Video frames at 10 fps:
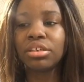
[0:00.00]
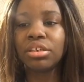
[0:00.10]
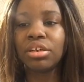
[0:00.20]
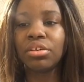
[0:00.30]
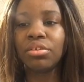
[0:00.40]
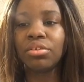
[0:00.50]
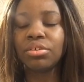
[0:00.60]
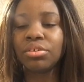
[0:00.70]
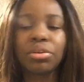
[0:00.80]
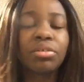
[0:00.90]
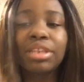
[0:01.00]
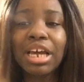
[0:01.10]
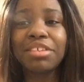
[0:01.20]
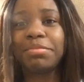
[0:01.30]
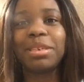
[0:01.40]
you know, your whole
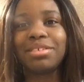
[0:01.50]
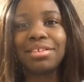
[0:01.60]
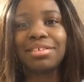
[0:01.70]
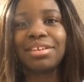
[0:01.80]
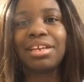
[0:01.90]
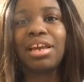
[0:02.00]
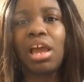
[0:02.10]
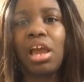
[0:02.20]
life basically.